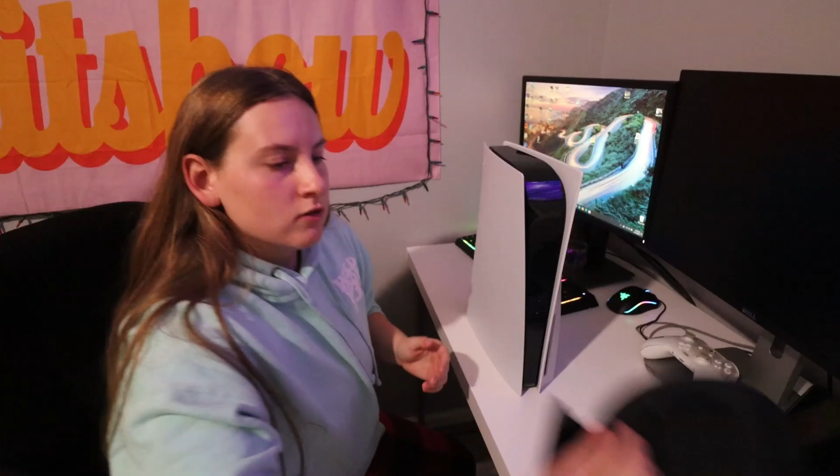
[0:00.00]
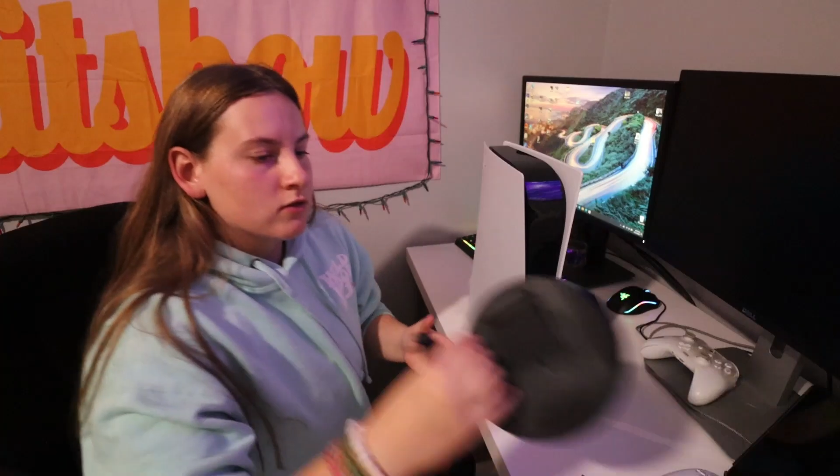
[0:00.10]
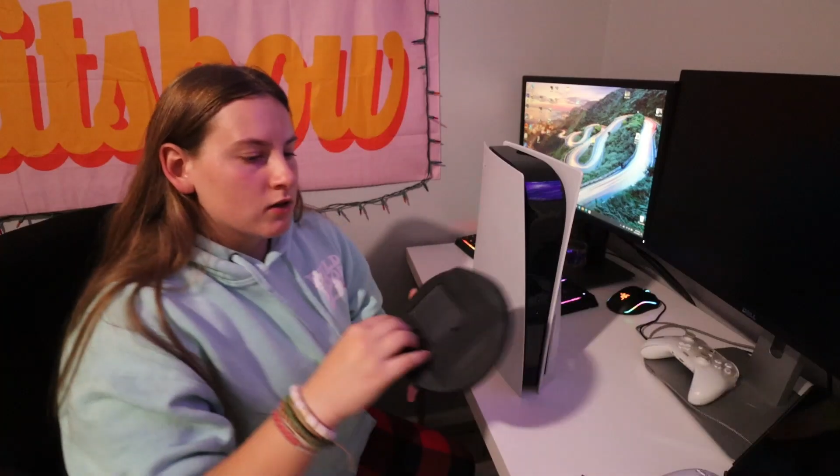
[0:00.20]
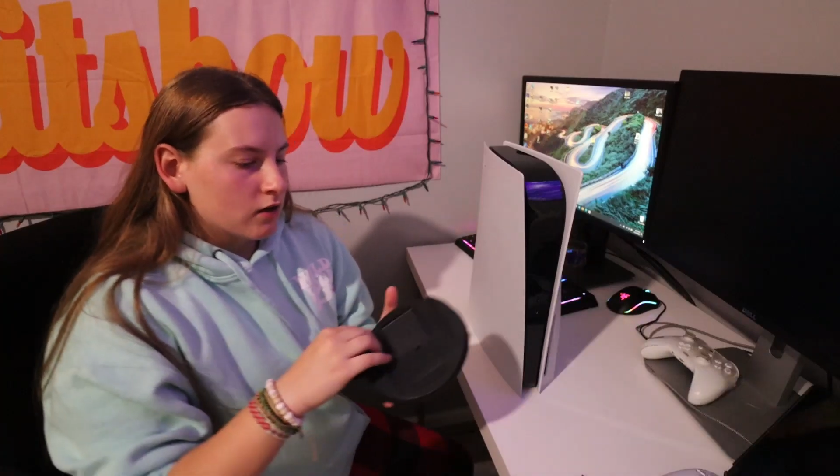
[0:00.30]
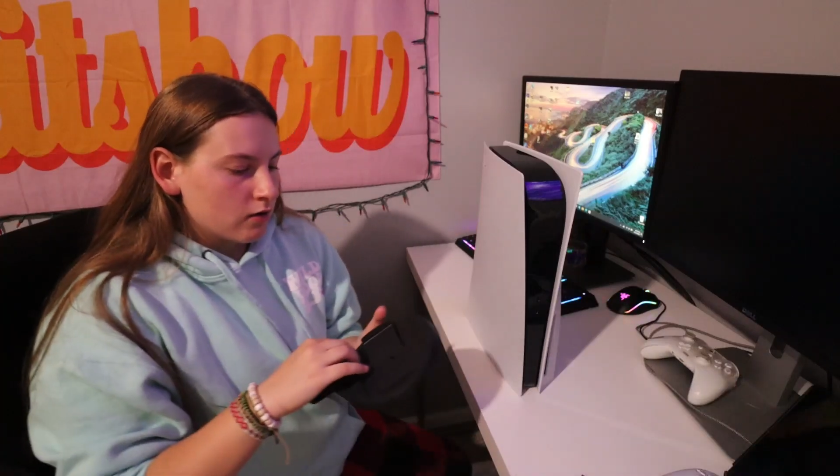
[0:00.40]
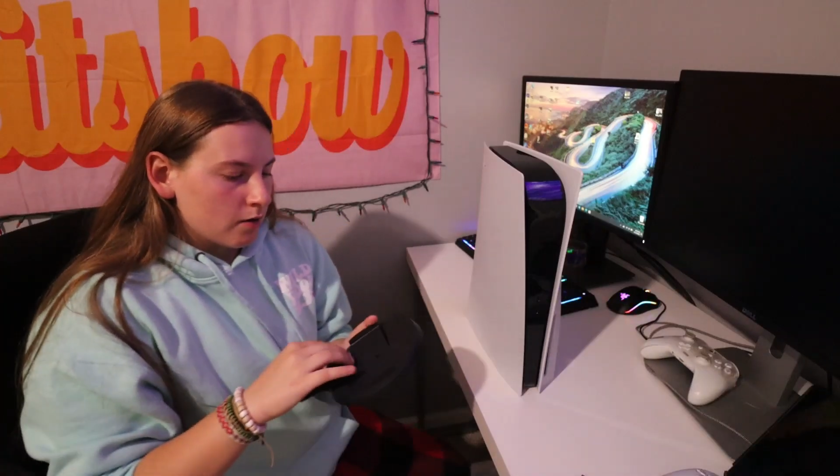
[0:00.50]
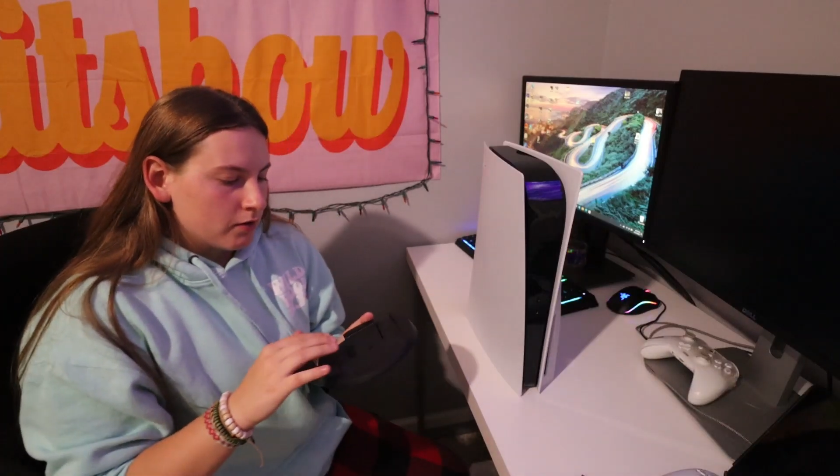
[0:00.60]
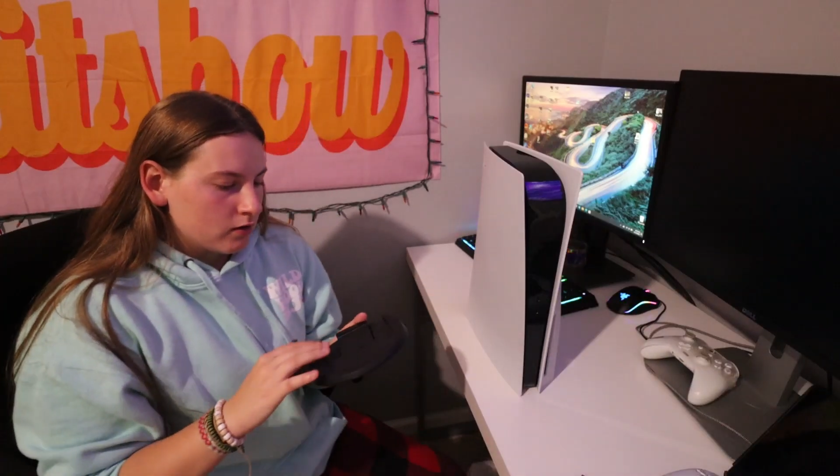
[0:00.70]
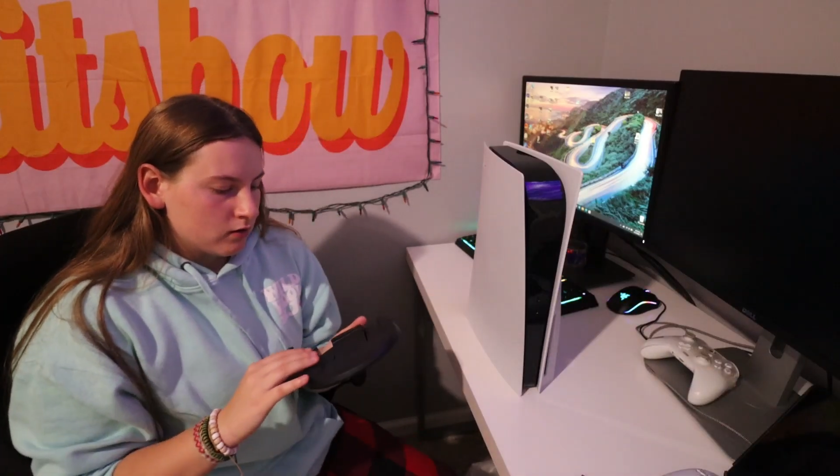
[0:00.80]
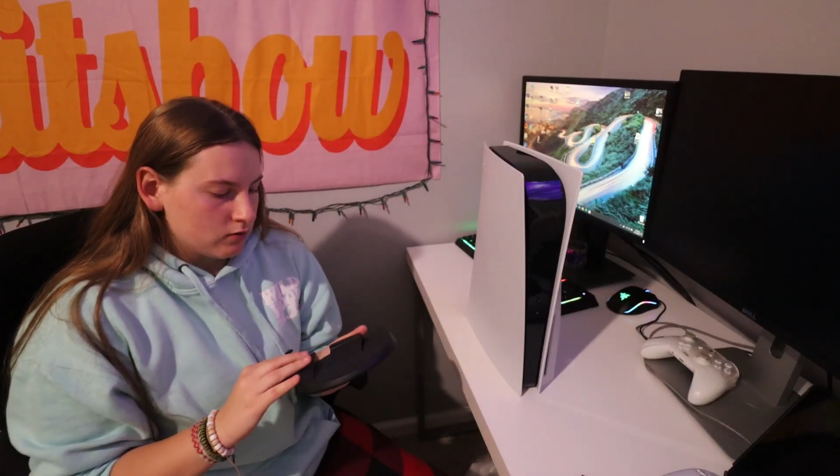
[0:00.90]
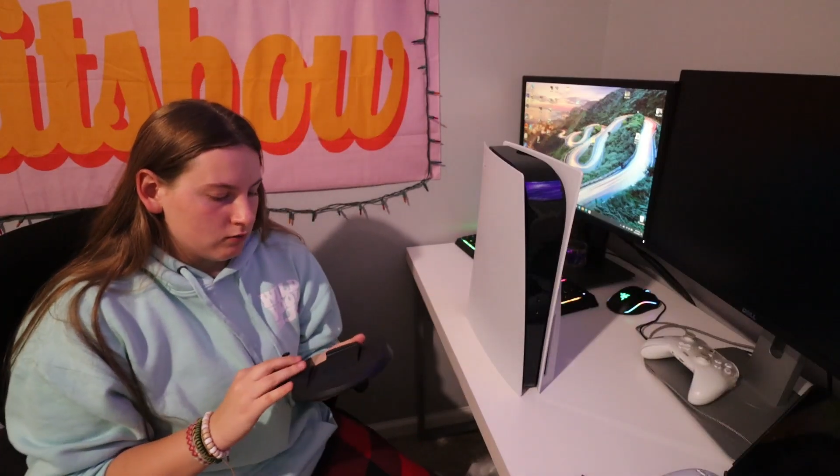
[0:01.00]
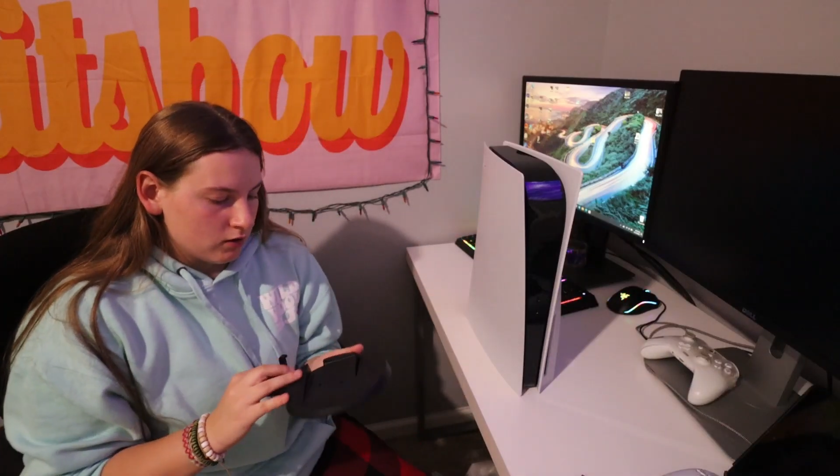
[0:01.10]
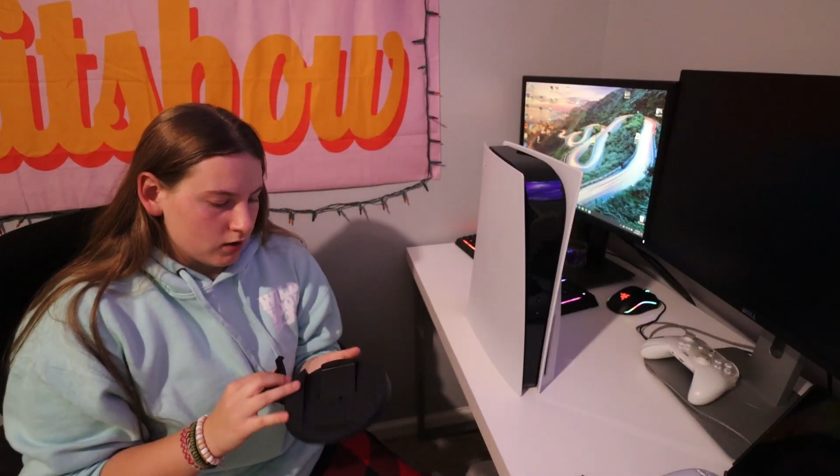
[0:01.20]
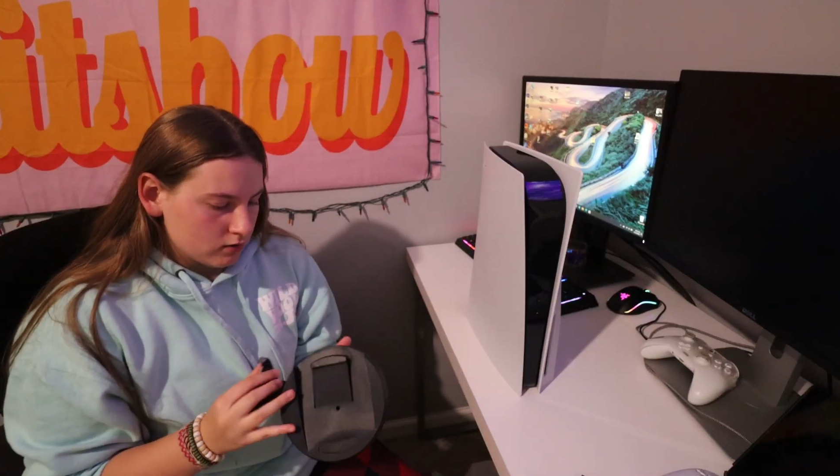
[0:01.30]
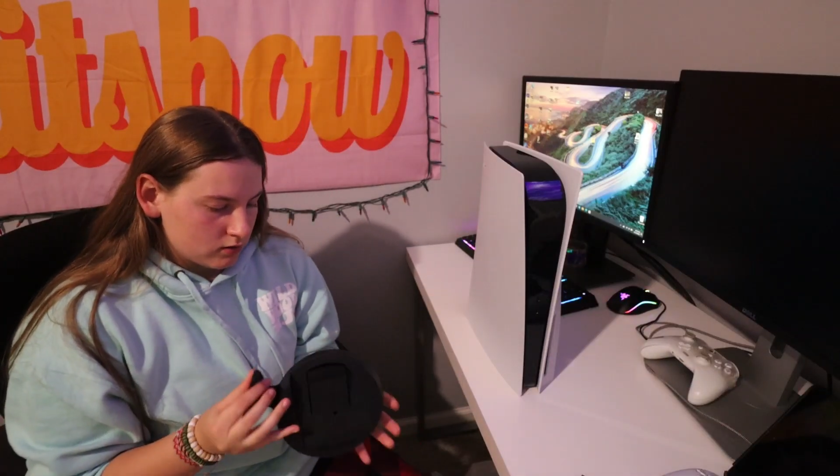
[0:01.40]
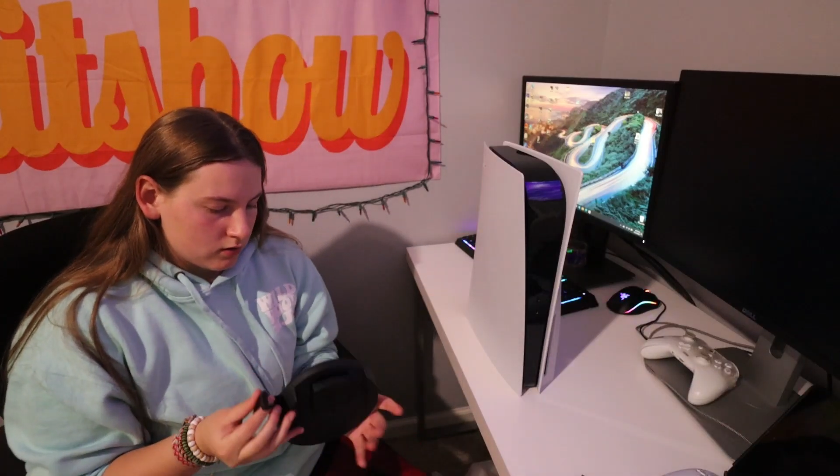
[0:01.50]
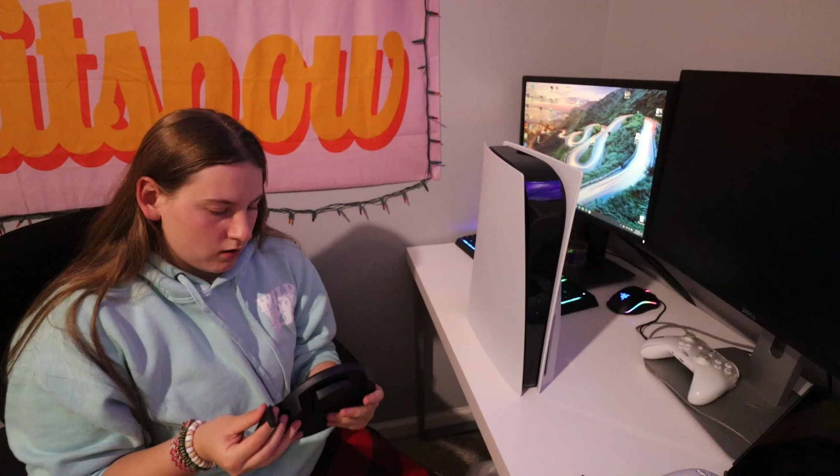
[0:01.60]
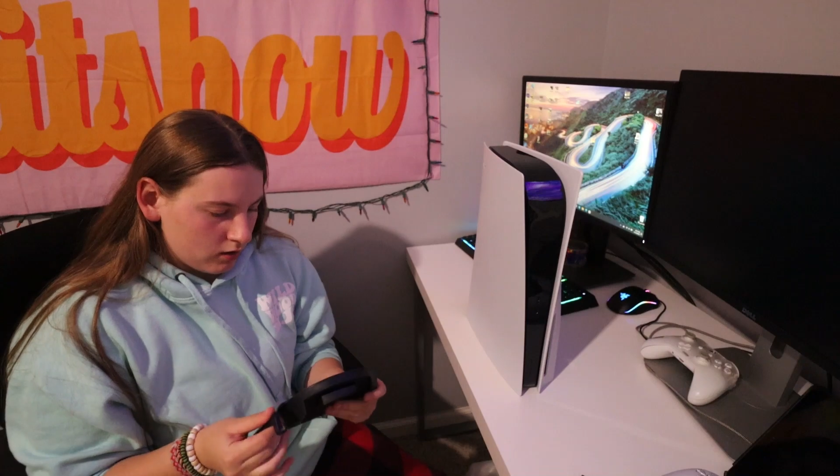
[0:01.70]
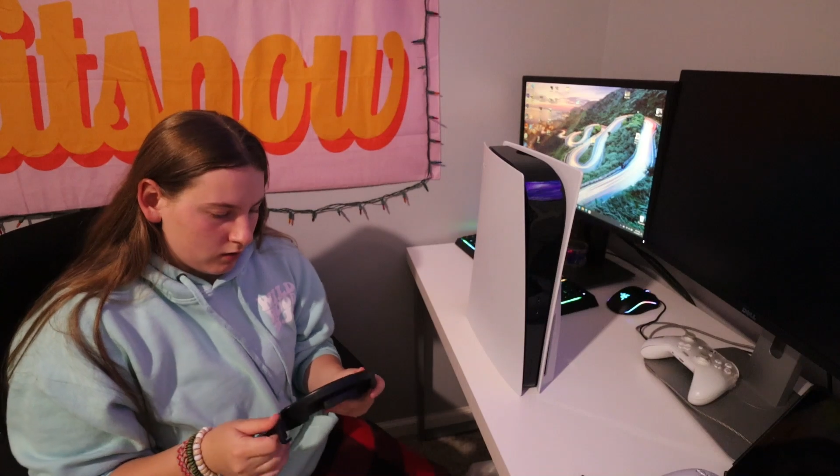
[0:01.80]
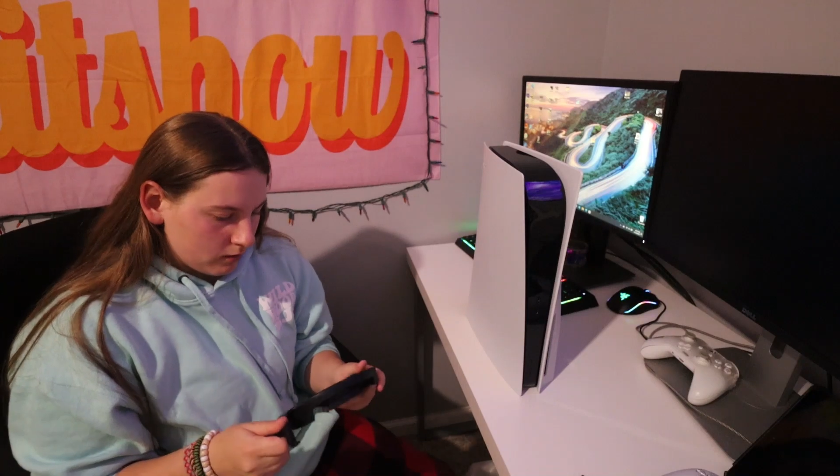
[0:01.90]
So now I'm gonna do this
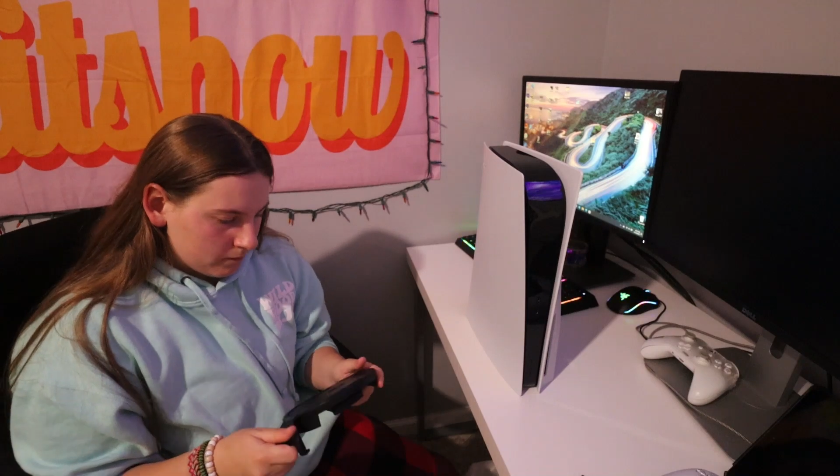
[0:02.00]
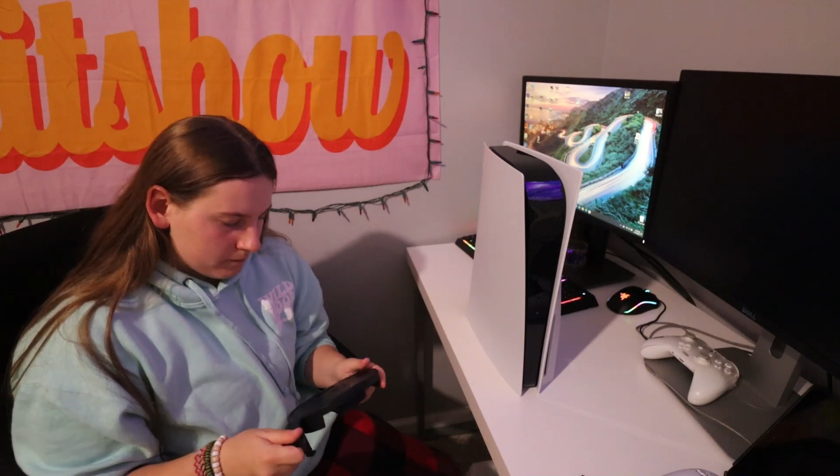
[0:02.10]
thing.